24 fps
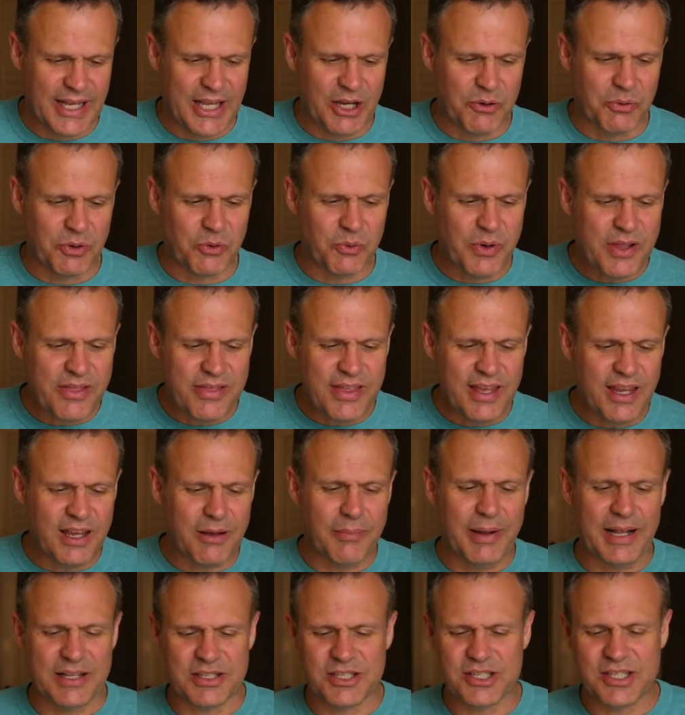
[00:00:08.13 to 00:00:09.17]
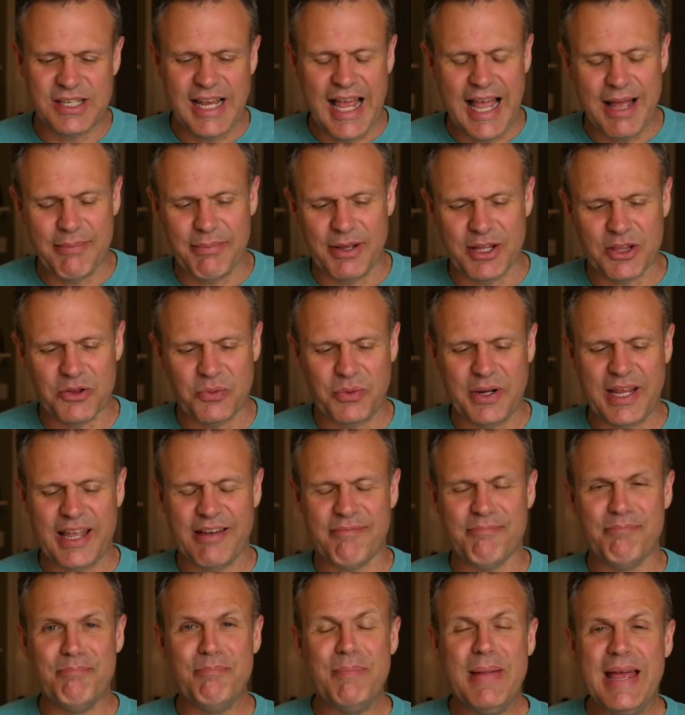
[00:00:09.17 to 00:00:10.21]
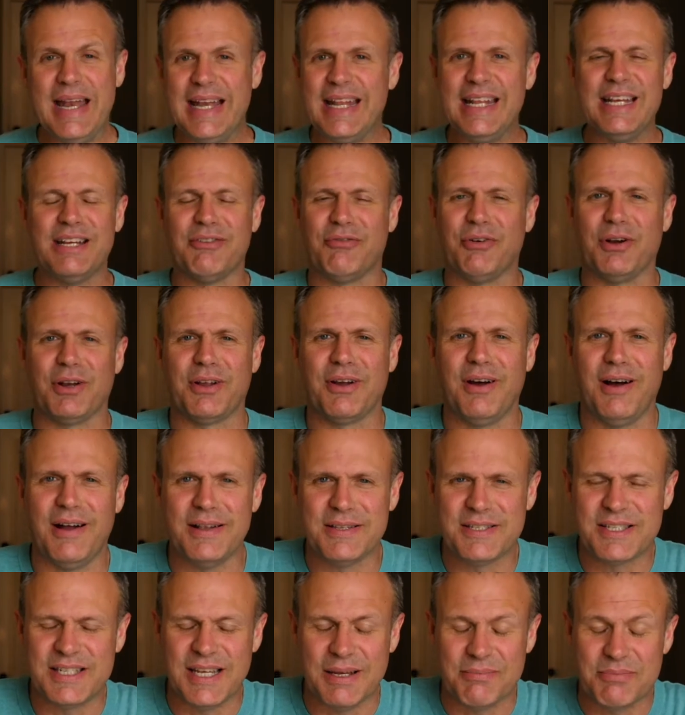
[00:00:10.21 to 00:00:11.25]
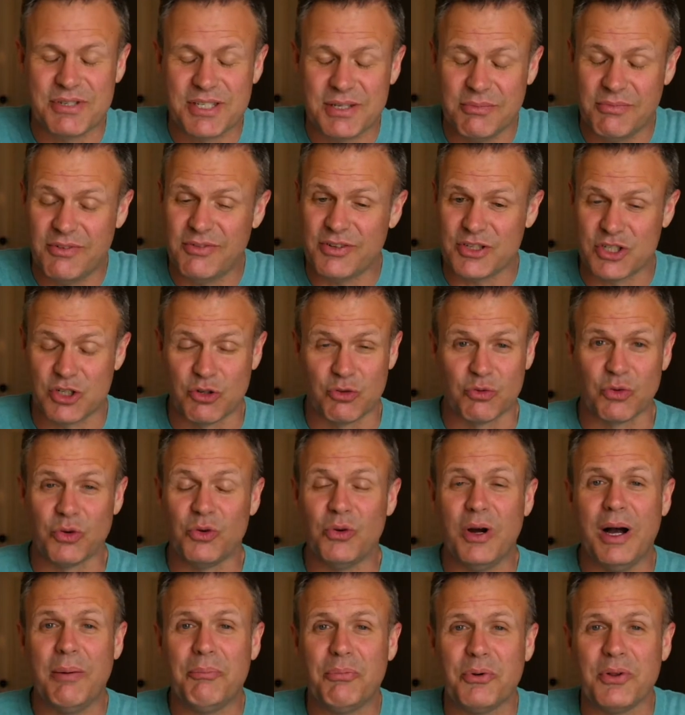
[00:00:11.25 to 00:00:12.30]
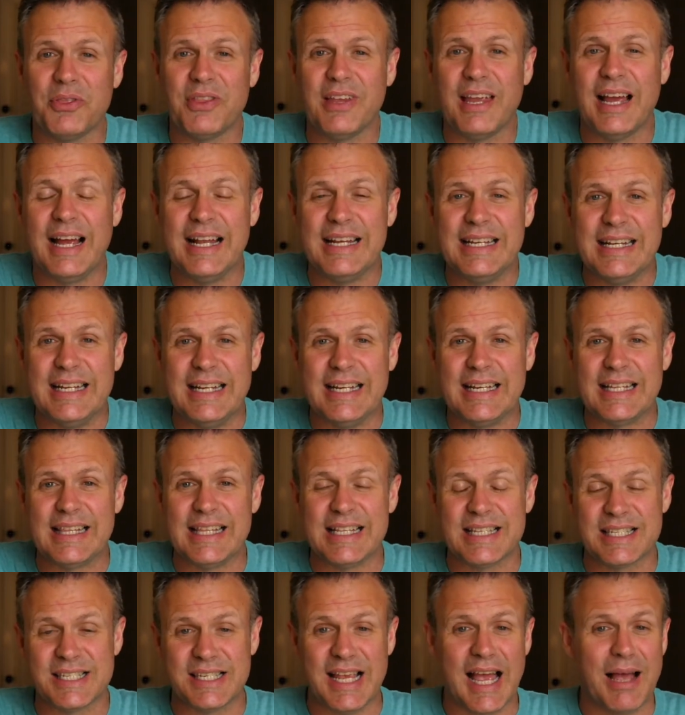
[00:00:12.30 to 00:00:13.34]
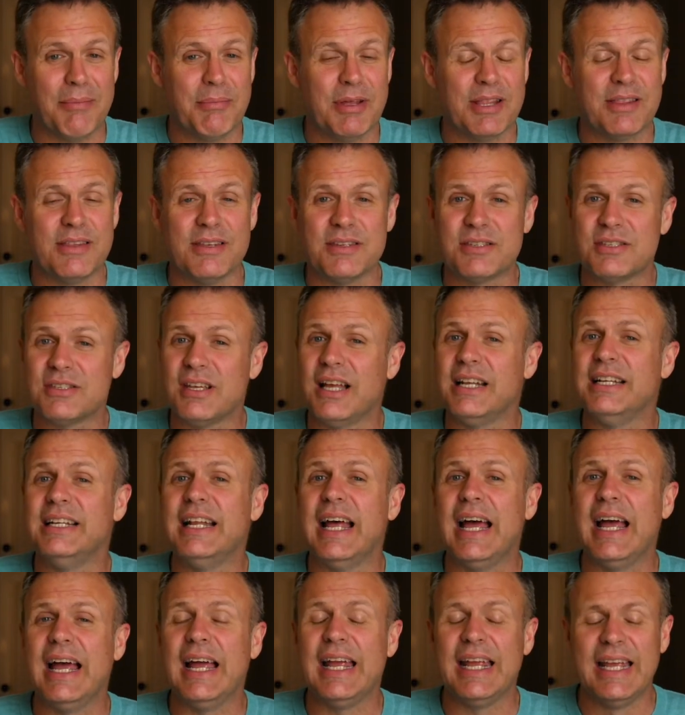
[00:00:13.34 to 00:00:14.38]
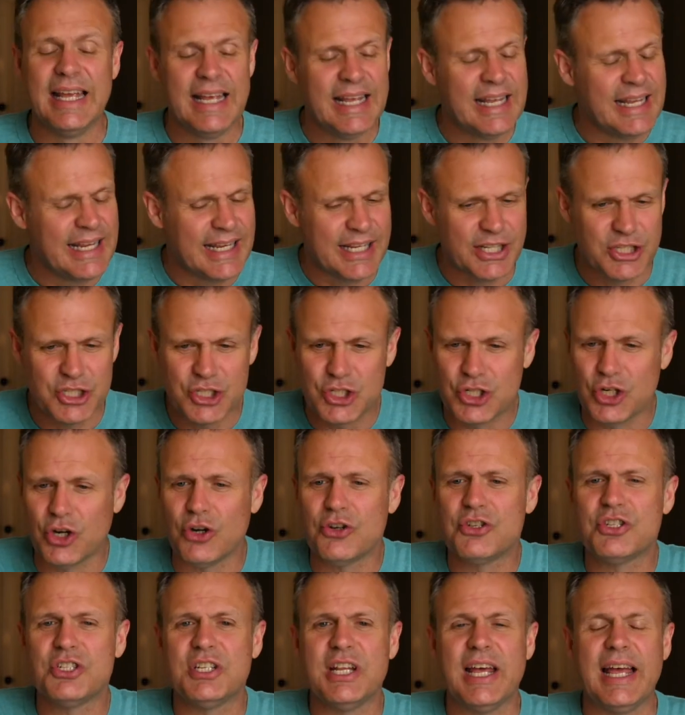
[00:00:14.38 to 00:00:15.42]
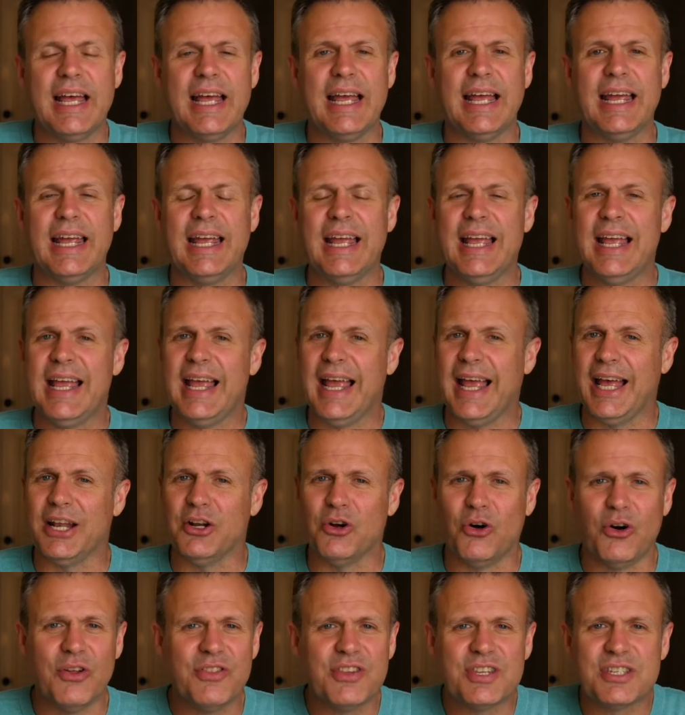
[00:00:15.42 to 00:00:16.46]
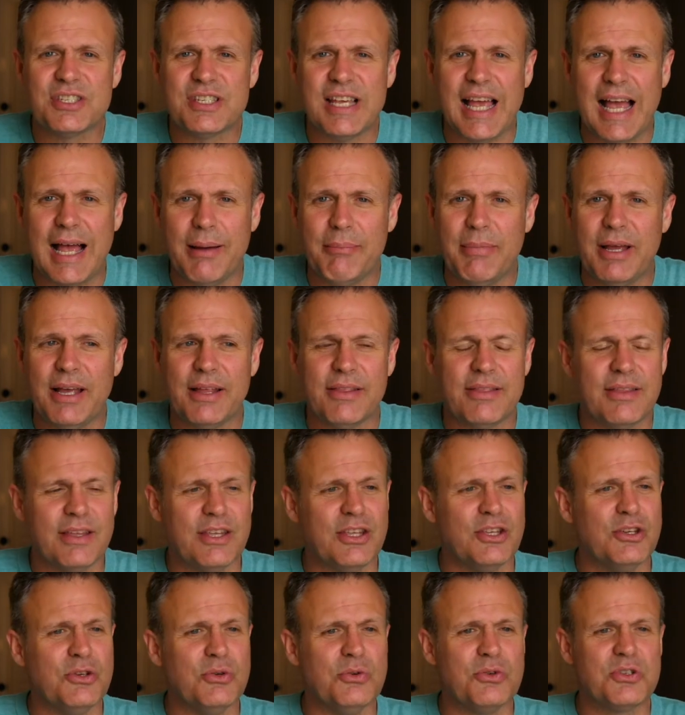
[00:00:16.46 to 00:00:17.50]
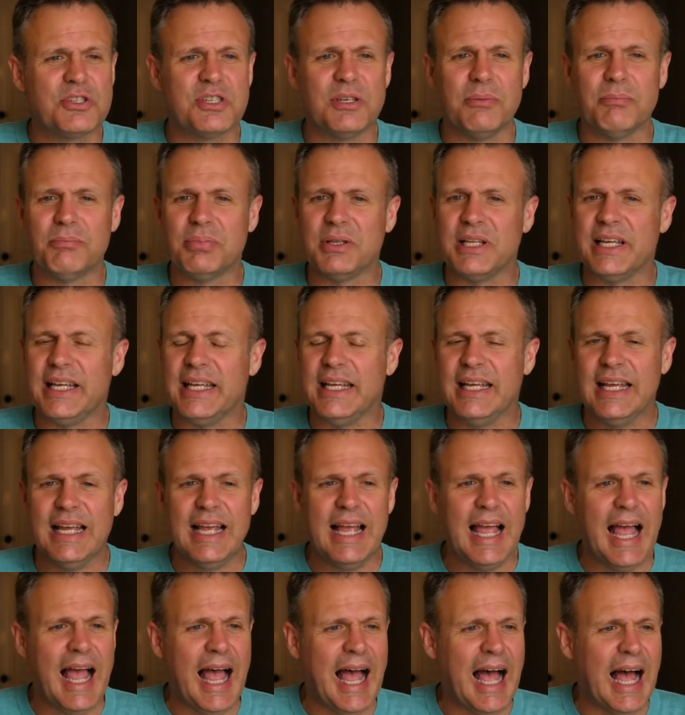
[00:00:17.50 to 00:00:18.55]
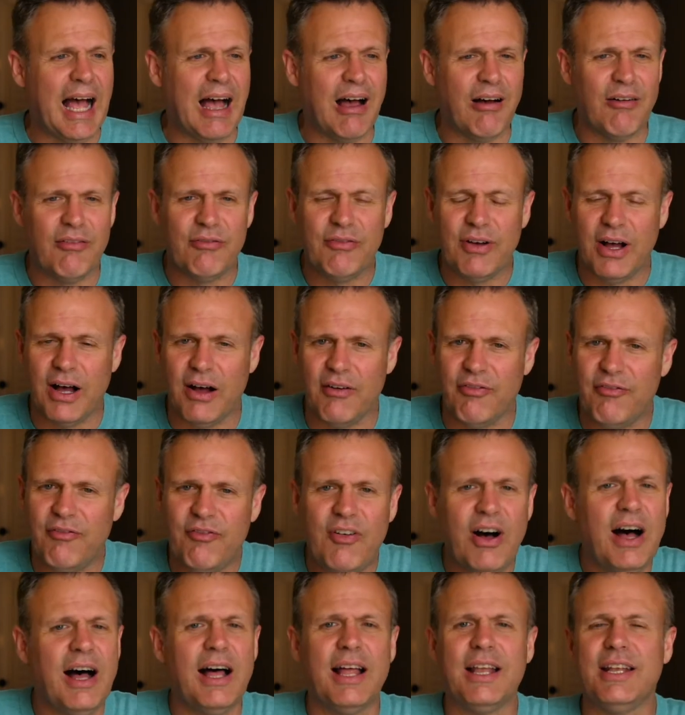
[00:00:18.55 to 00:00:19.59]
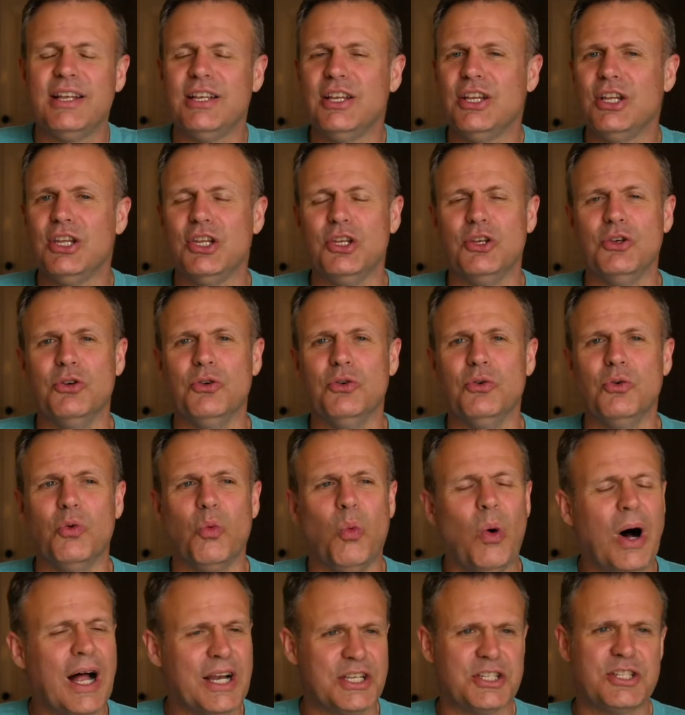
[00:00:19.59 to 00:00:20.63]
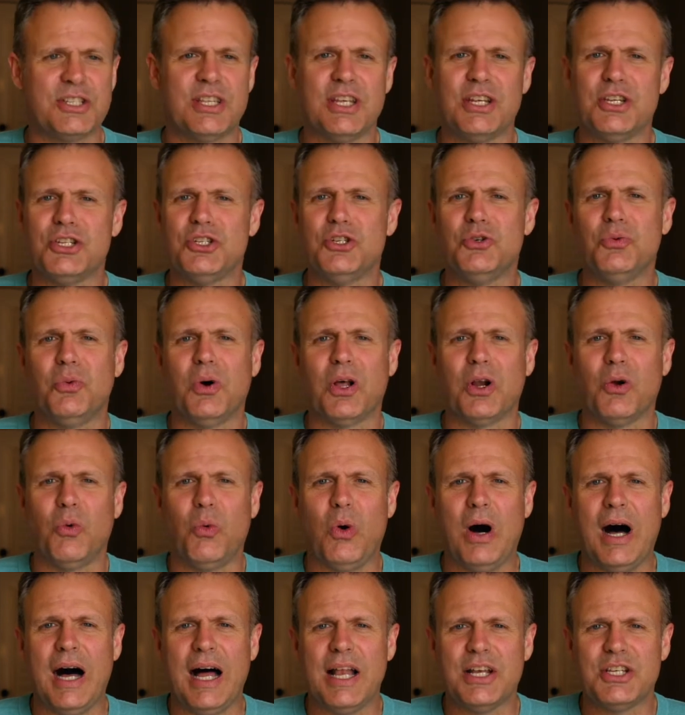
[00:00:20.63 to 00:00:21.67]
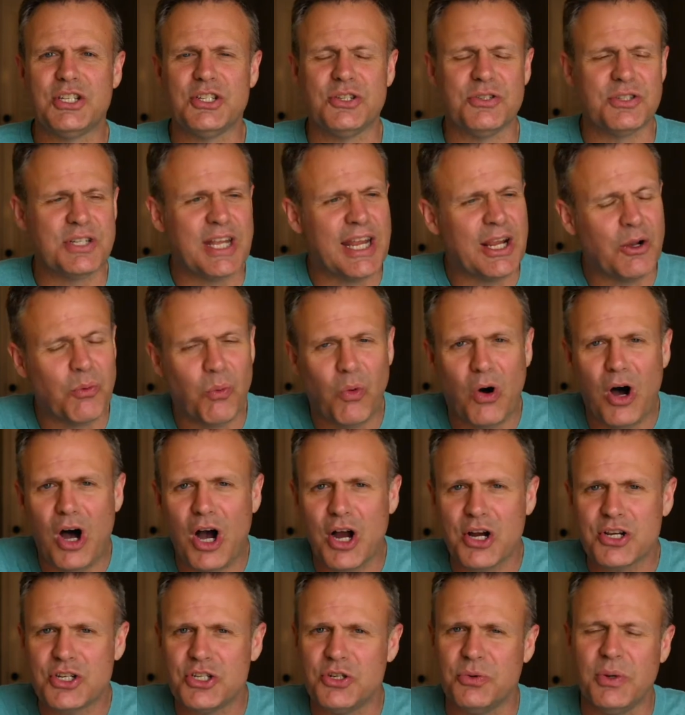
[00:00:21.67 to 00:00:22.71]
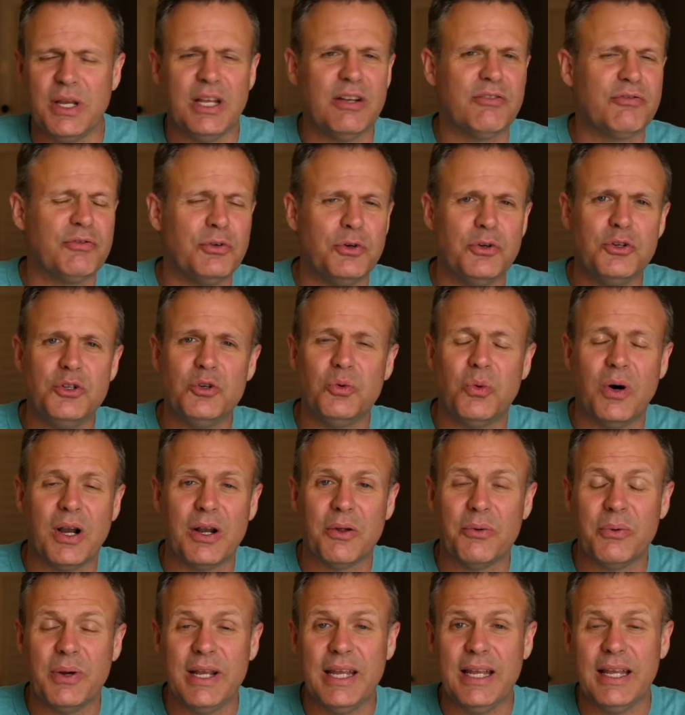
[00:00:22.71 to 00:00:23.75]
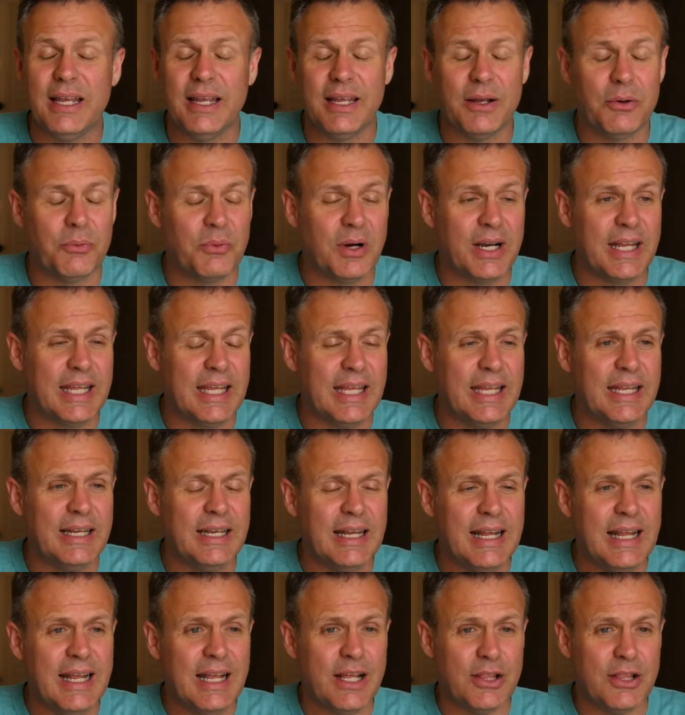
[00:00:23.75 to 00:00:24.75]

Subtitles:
When we think about Sabbath, we have many different concepts. Some of us grew up with the idea that Sabbath is Sunday, it's church day, and on the Sabbath, you simply have a fun, you watch things you want to watch, you take walks, you eat food you want to eat.